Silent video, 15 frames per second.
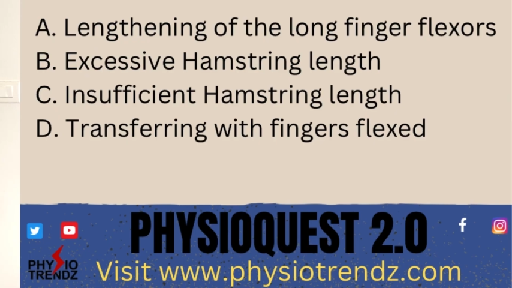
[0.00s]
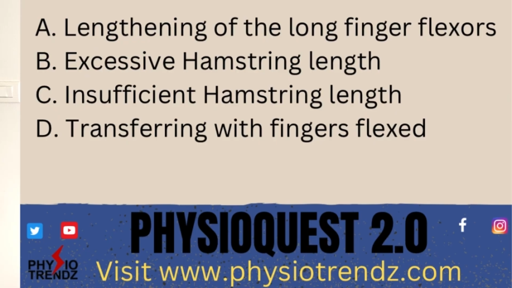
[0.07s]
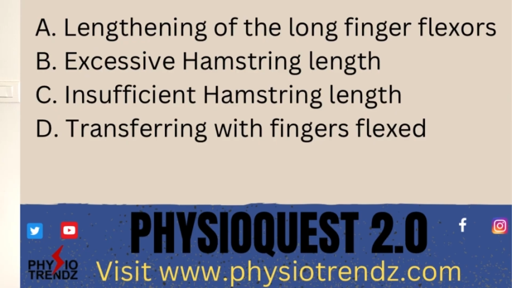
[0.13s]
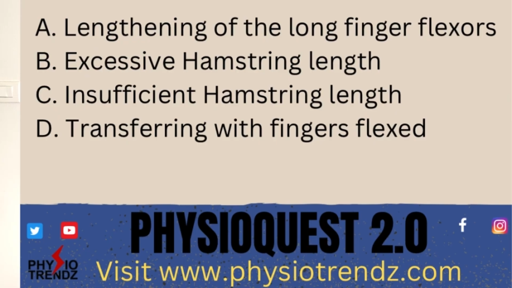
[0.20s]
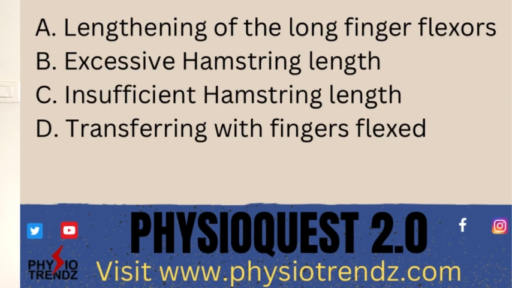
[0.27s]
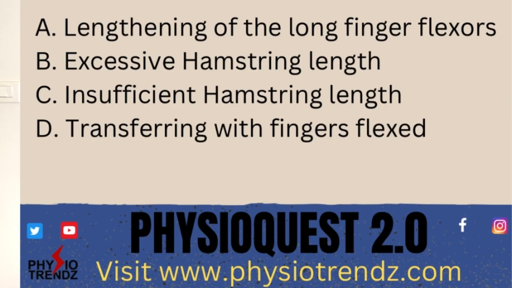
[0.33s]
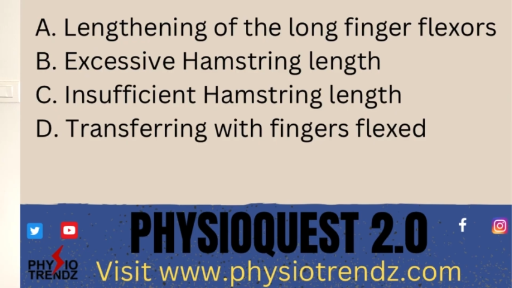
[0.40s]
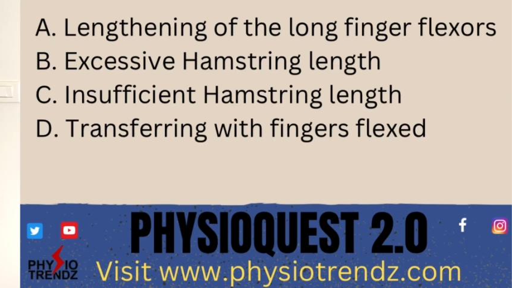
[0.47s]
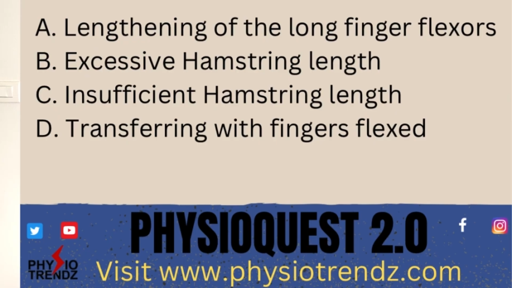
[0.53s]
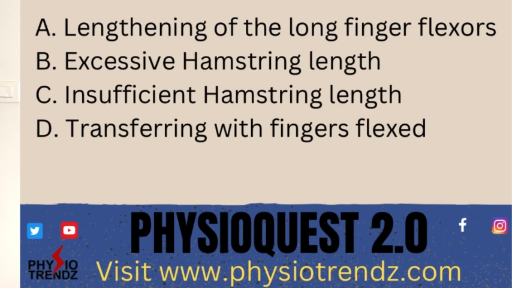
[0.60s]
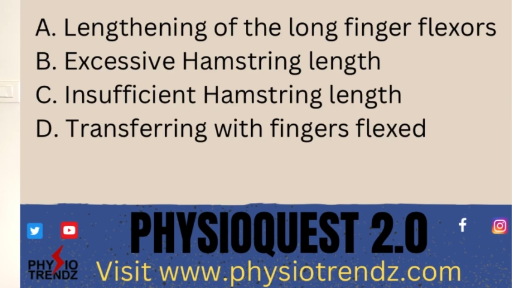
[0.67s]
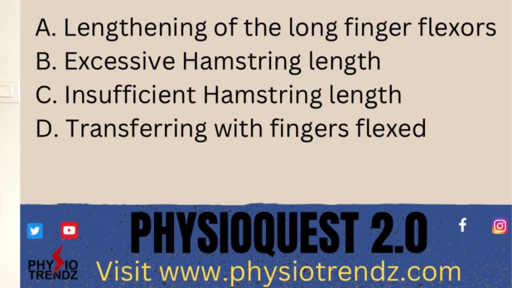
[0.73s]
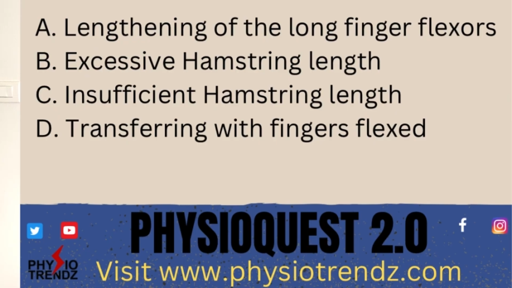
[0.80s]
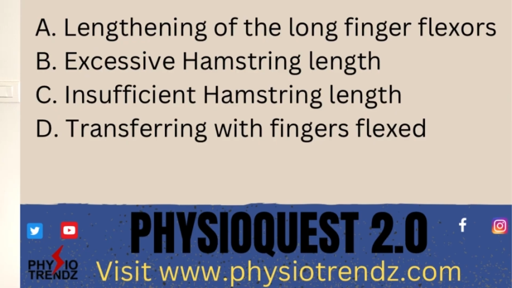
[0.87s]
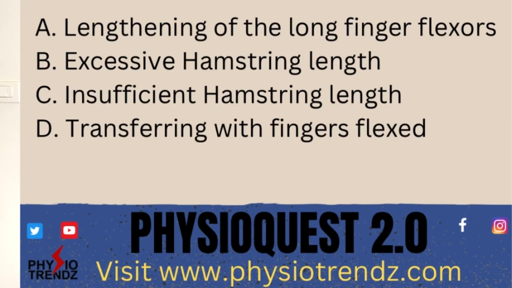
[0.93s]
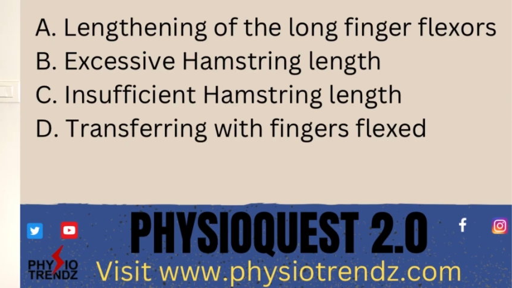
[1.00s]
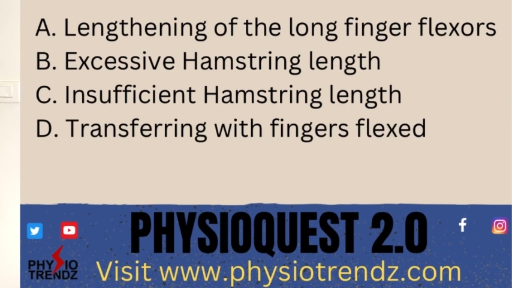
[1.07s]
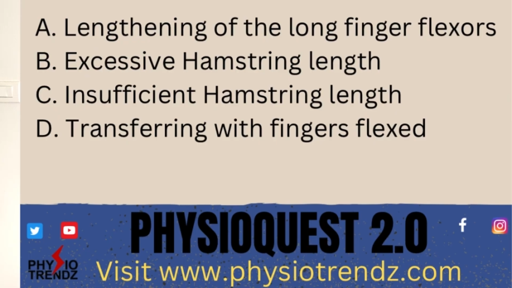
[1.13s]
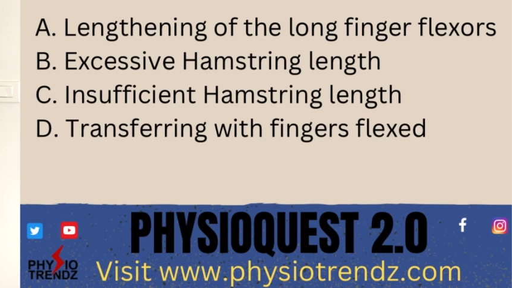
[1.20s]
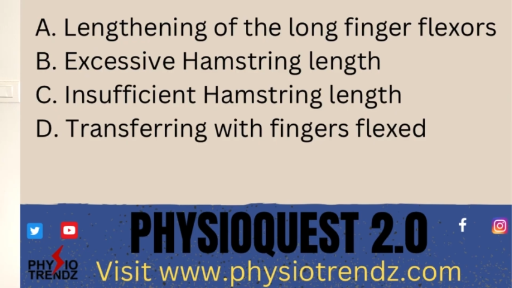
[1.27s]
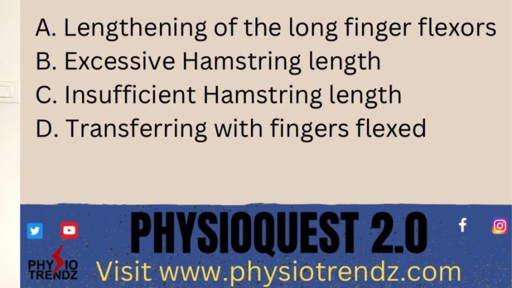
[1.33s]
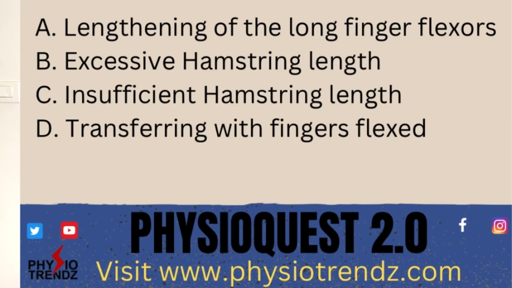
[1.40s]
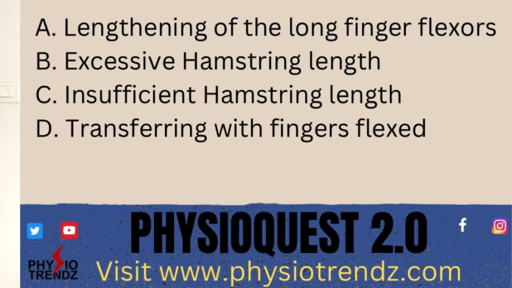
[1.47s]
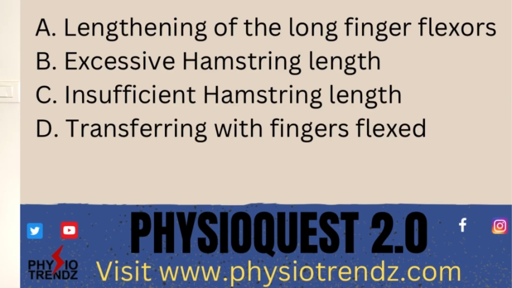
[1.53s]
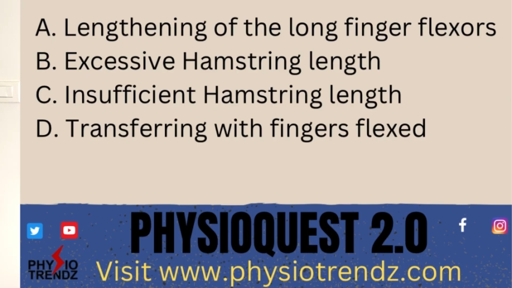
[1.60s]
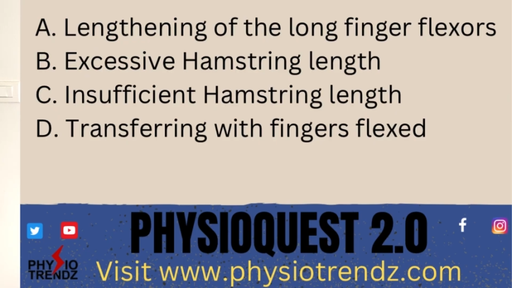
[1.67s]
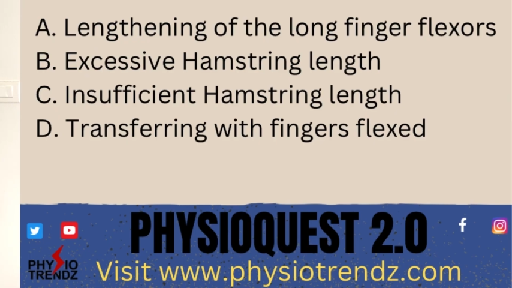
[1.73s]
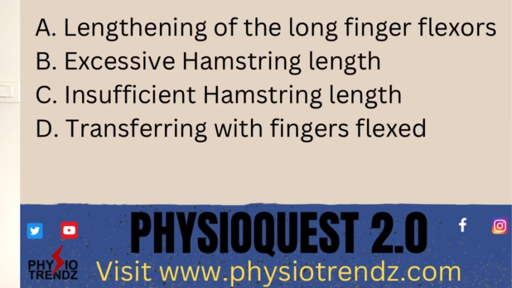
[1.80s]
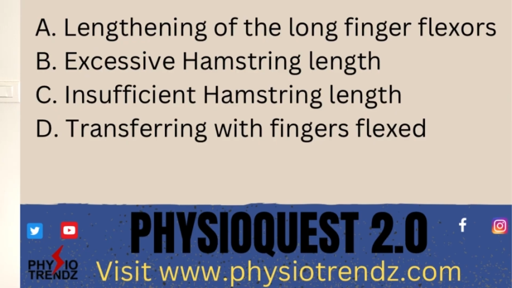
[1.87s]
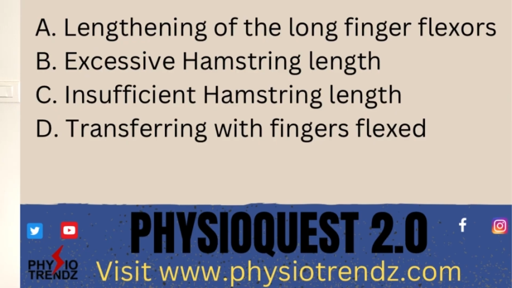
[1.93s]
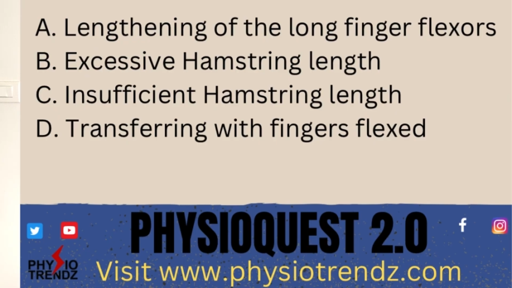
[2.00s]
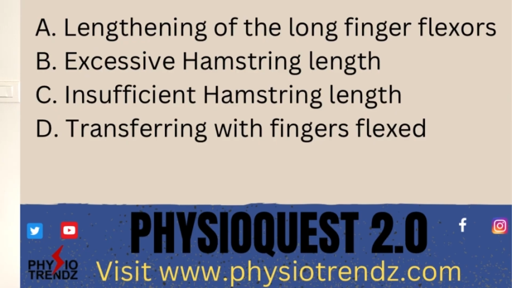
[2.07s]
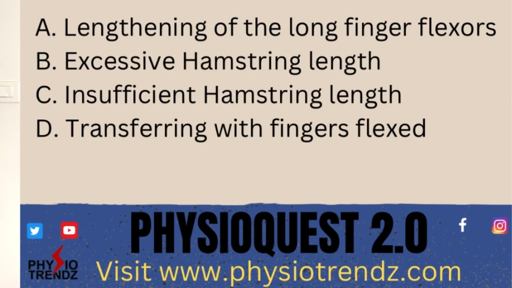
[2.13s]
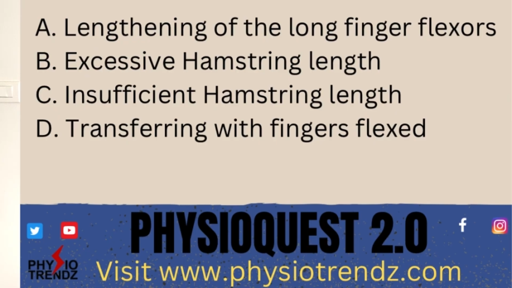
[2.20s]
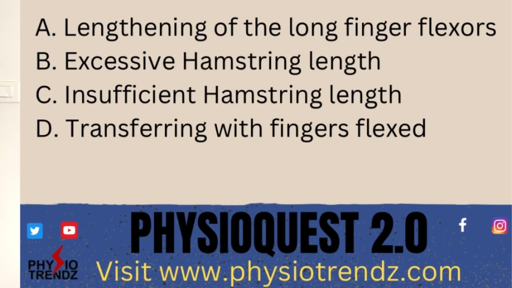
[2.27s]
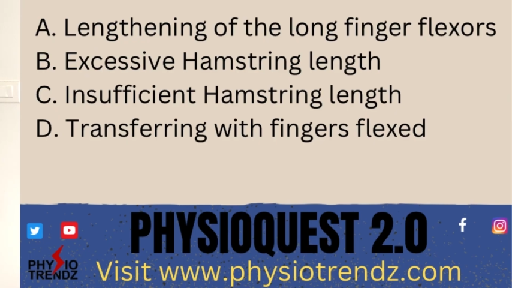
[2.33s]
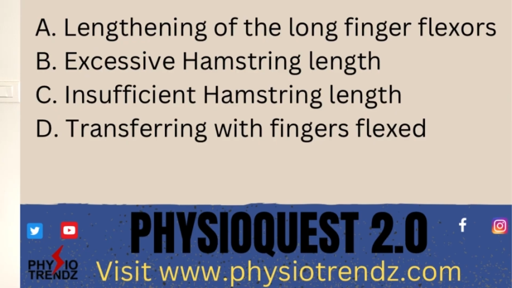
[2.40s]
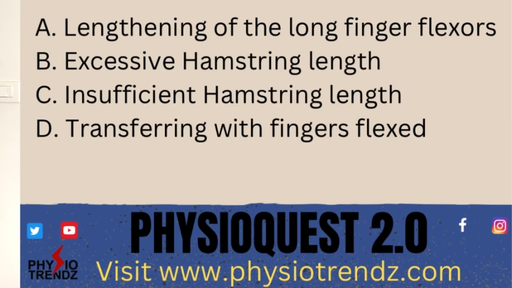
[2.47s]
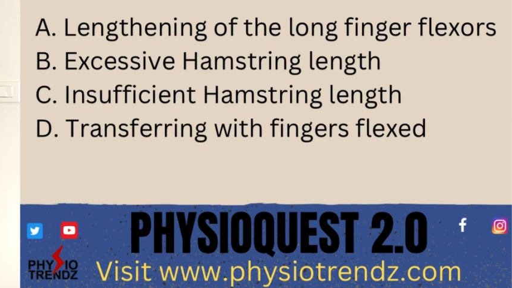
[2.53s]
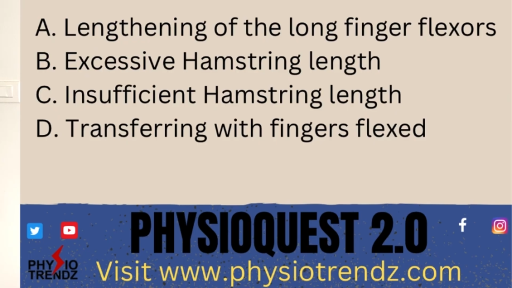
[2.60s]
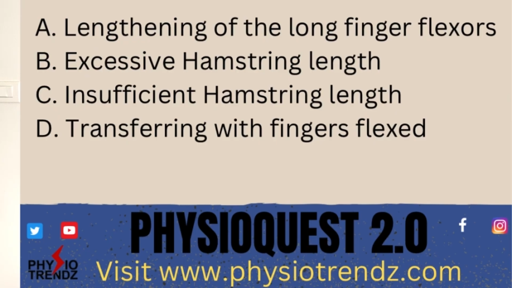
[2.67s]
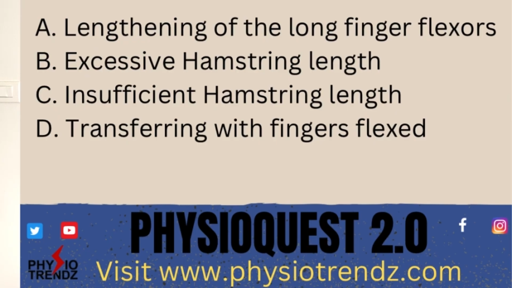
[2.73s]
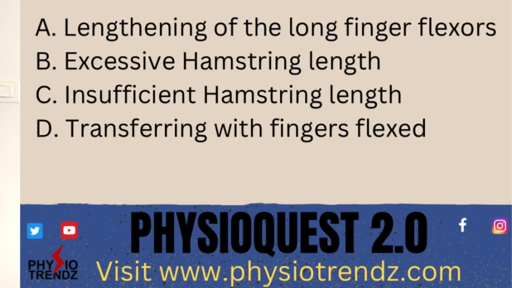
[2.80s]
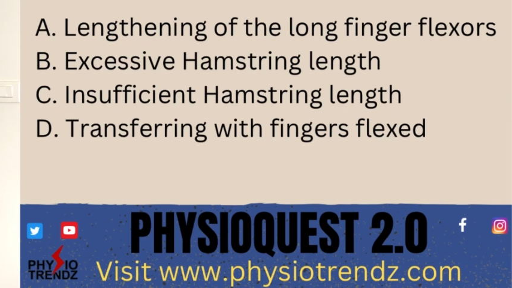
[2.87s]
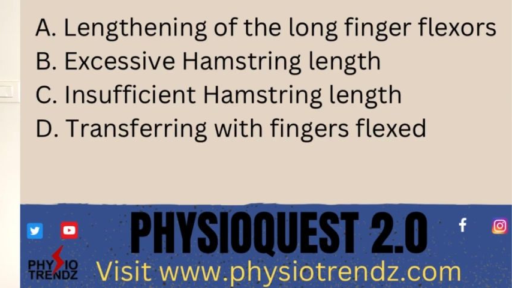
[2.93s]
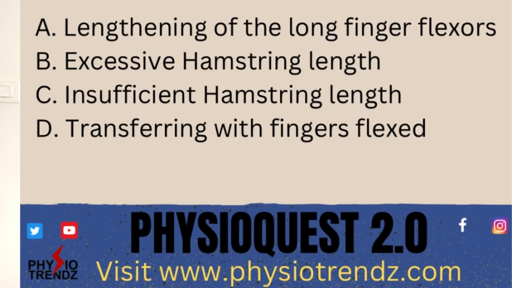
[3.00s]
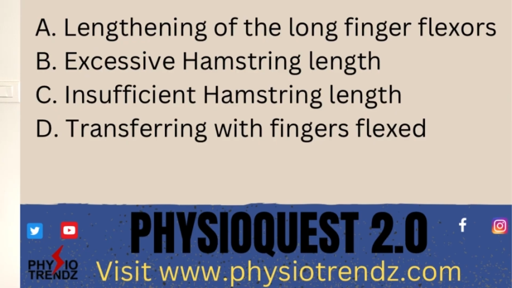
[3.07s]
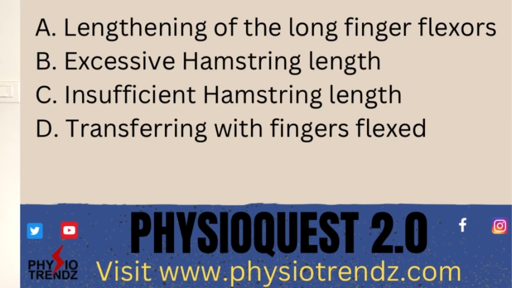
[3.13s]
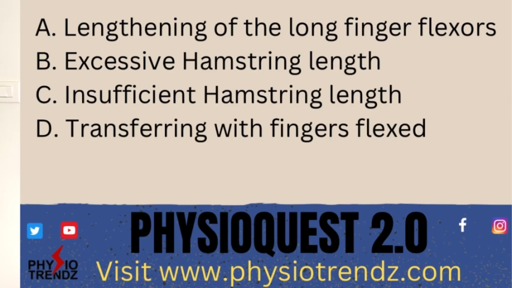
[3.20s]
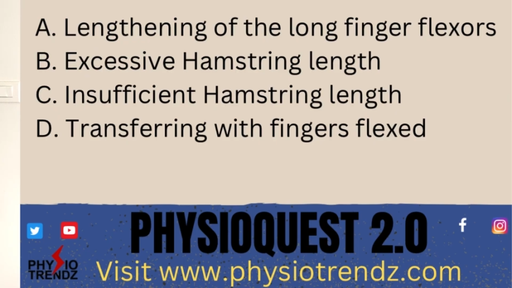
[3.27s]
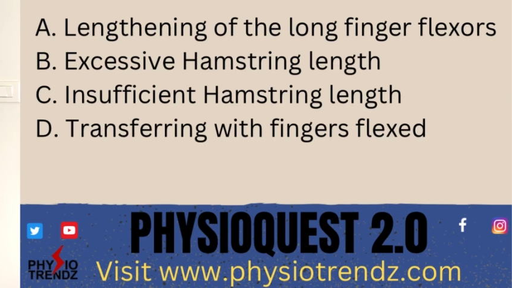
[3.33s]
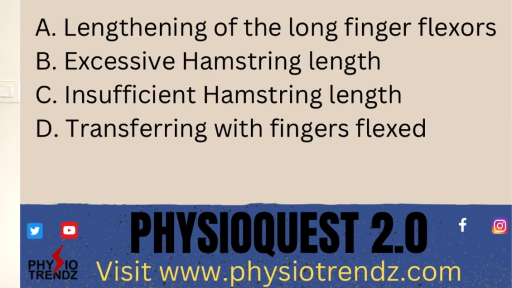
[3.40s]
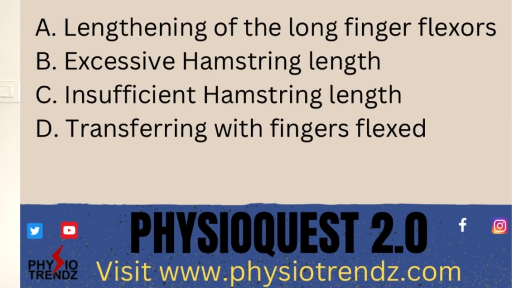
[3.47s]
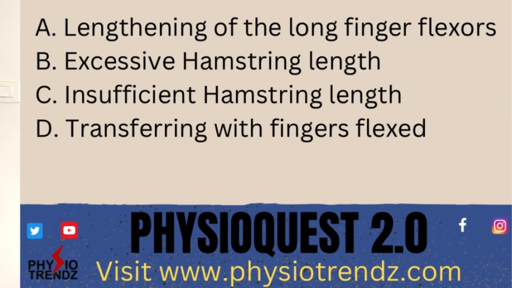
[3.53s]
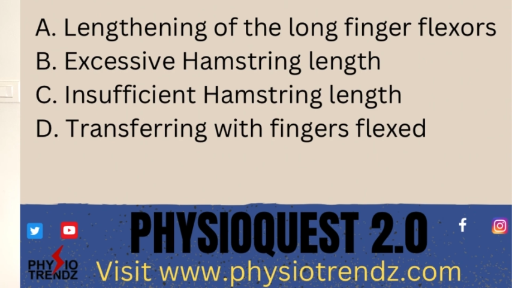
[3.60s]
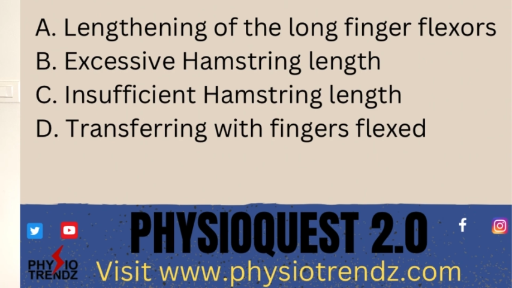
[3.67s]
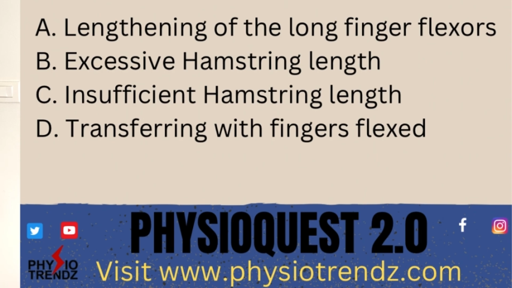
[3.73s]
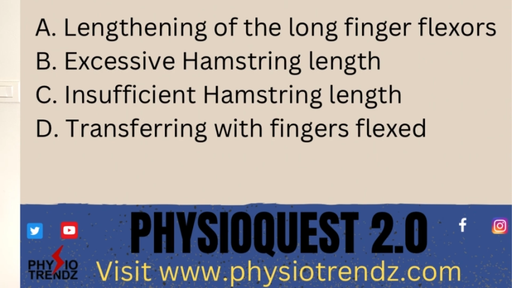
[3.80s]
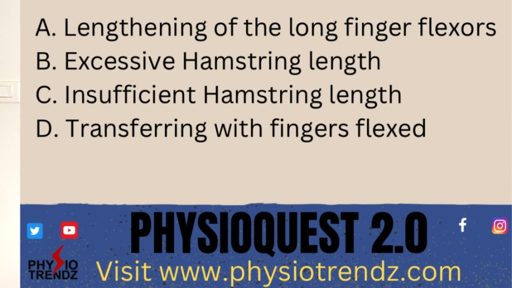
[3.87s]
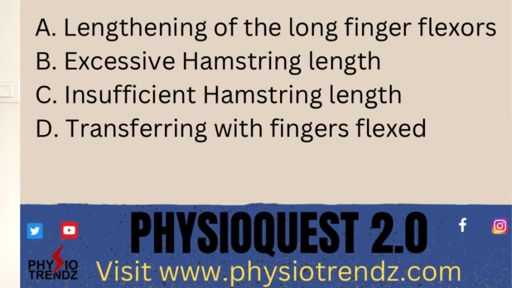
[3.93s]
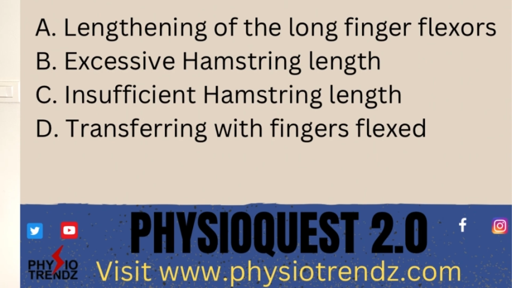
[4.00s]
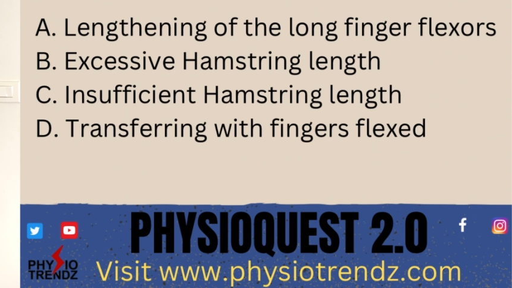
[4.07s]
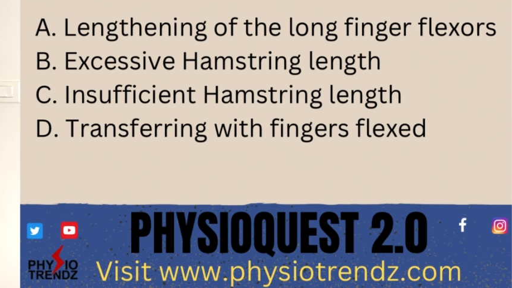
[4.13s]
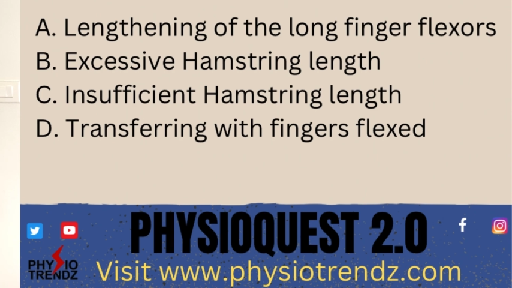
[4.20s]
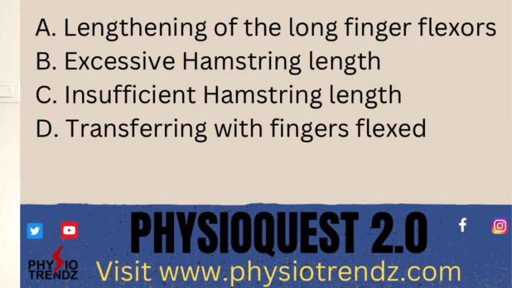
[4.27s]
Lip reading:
(no speaker visible)